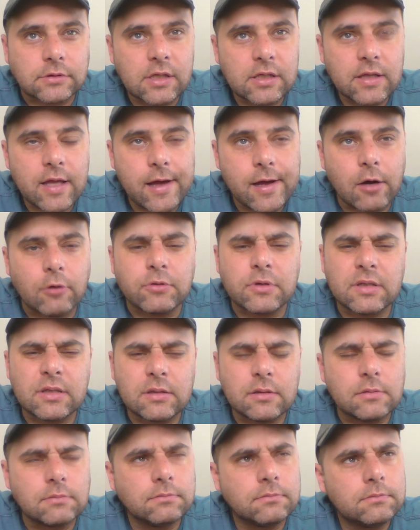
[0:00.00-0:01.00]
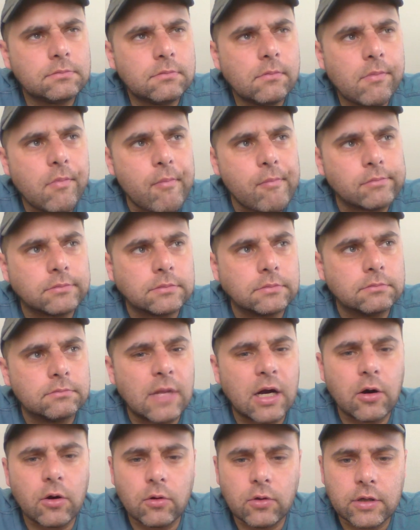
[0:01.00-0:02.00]
think that, oh,
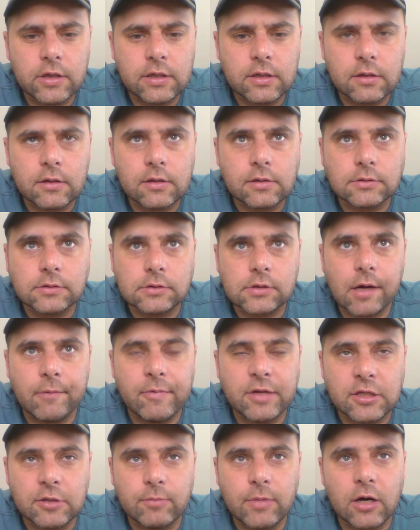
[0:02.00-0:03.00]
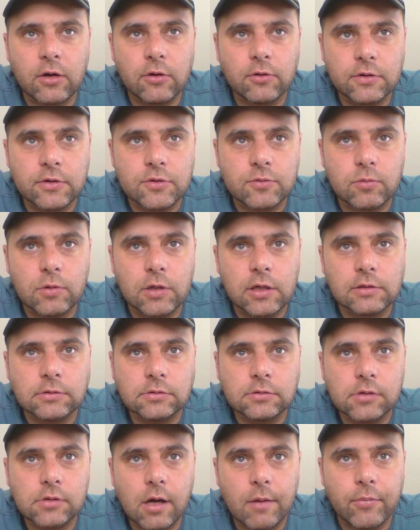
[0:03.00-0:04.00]
Maryland, I've been to Maryland as
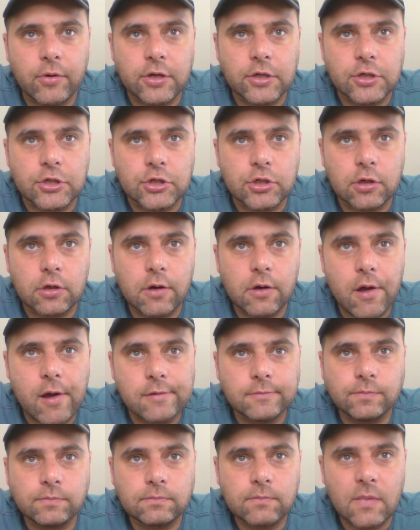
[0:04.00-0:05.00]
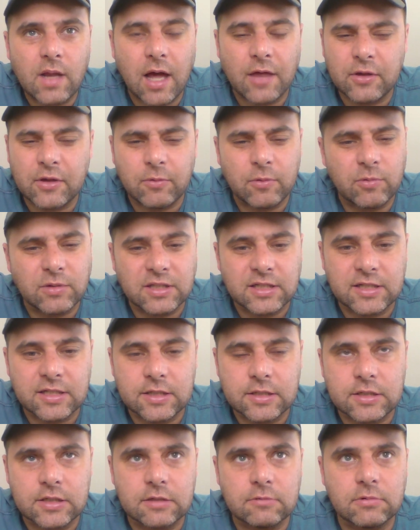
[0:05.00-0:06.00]
well, I'm pretty sure. I think we went to
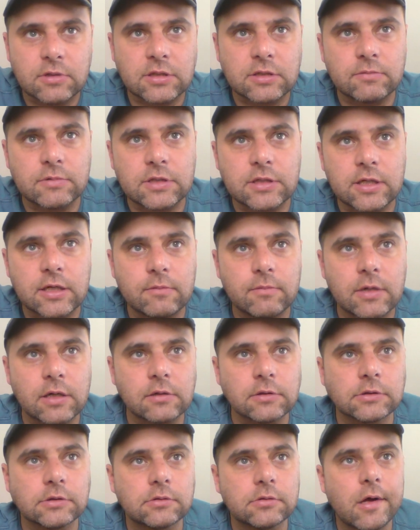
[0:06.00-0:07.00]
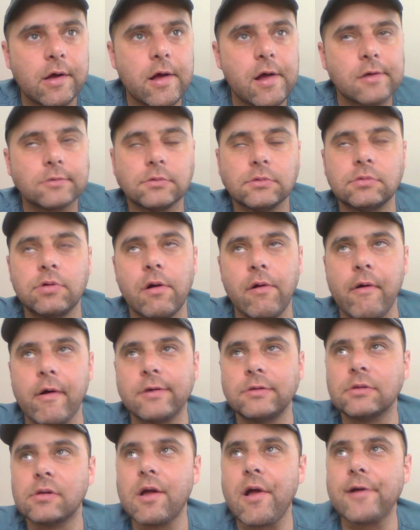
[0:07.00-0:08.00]
D C once and we stayed in Maryland.
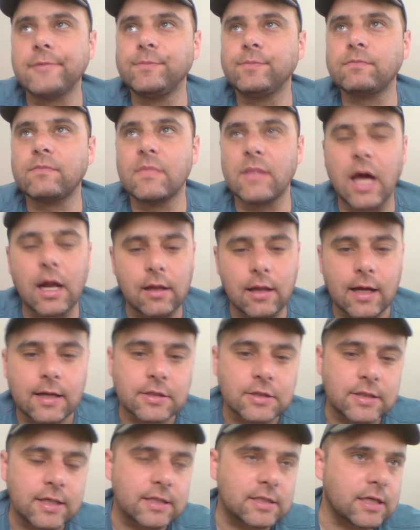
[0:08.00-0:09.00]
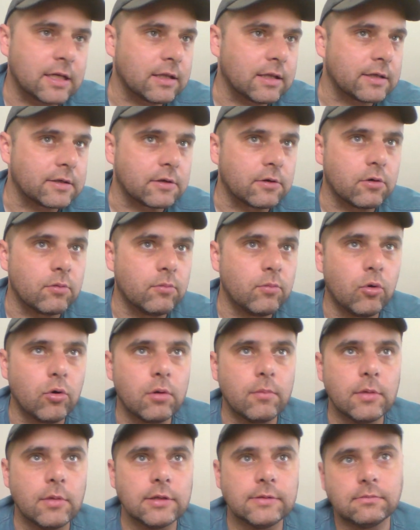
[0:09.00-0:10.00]
Not a lot of states, I'd like to go to
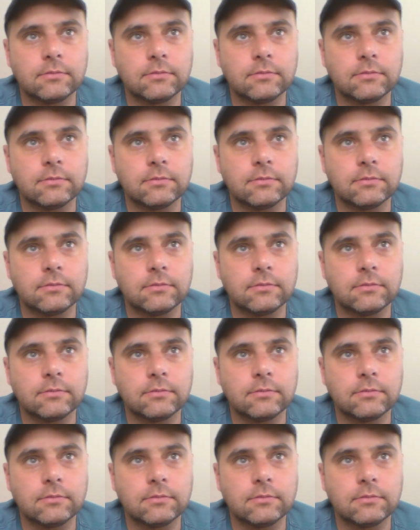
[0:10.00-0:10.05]
more,